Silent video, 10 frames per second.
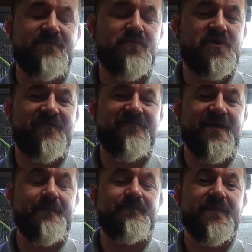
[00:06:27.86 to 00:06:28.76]
body fat.
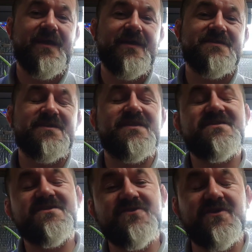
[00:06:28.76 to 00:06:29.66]
So this
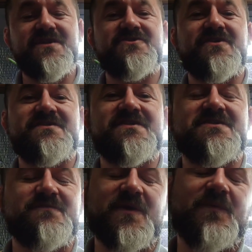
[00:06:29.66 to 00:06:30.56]
is all interesting
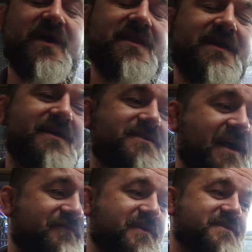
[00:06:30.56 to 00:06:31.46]
to me when,
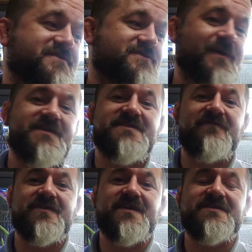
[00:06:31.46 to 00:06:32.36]
after
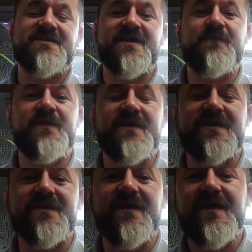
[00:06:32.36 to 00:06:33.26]
27 years of keeping
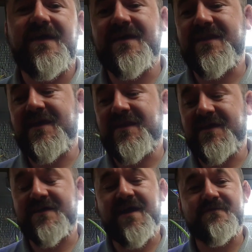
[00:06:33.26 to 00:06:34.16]

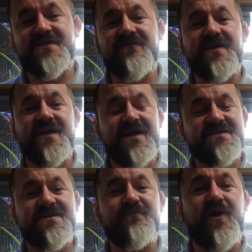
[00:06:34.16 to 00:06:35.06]
in captivity, I
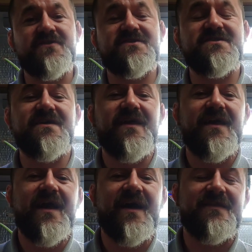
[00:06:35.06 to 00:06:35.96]
see Boscs
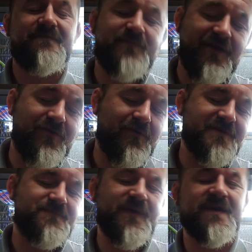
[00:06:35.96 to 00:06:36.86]
and they're
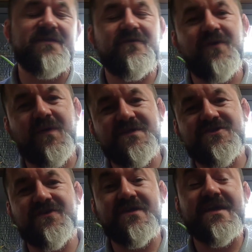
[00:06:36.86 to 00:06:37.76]
always big and they're always
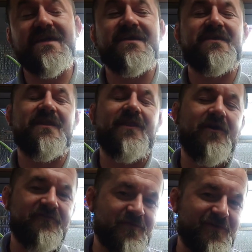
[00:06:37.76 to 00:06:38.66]
chunky, and a lot
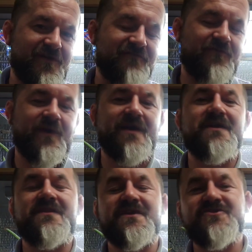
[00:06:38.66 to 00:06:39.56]
of them are overweight
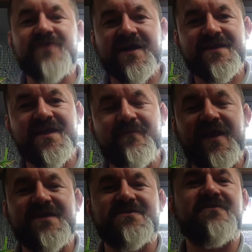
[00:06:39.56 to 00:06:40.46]
and they're dragging their
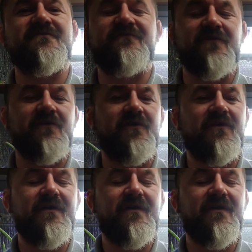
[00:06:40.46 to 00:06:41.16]
bellies on the floor,